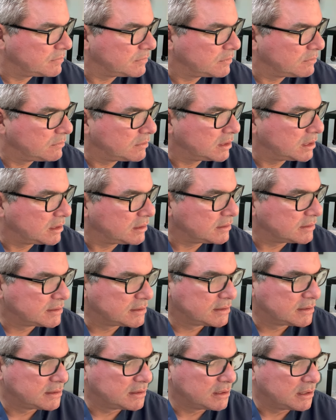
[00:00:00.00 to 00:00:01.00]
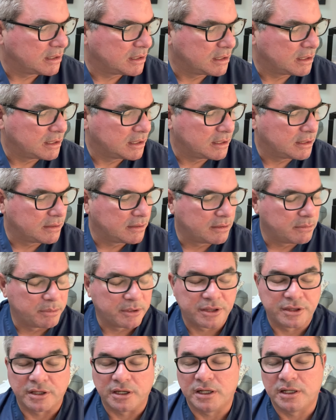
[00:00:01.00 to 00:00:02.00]
what else? The
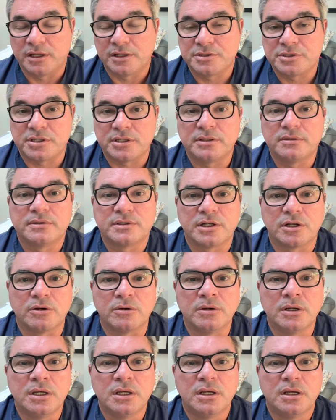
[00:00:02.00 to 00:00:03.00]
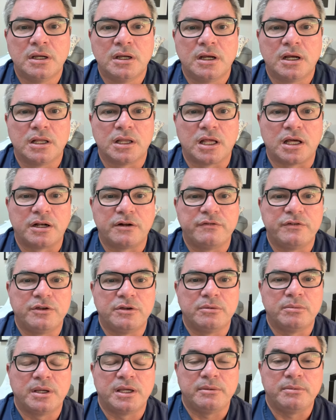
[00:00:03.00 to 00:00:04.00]
pathology. So a lot of you
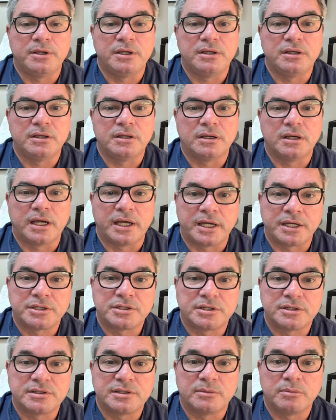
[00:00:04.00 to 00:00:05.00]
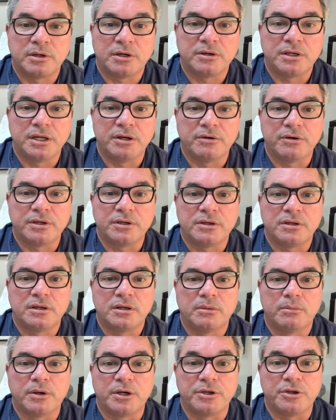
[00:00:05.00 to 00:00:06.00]
may be anxious about hearing
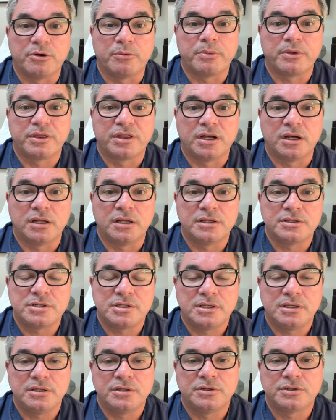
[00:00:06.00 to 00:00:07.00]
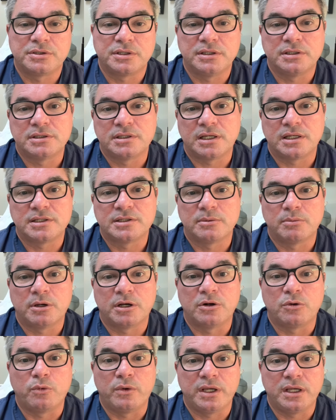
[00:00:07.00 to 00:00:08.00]
about your pathology. It usually takes about
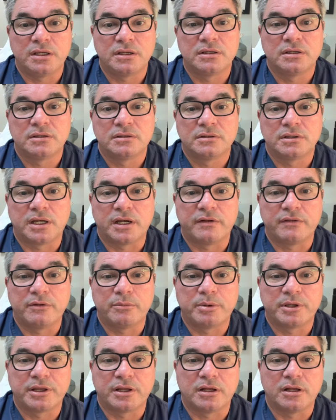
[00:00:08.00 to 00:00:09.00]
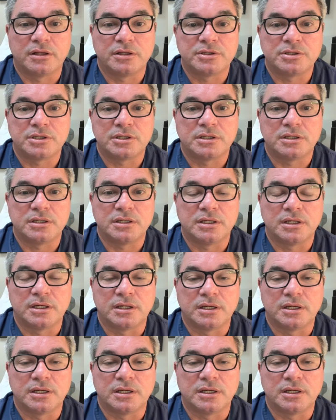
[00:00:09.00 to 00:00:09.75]
a week to have the pathology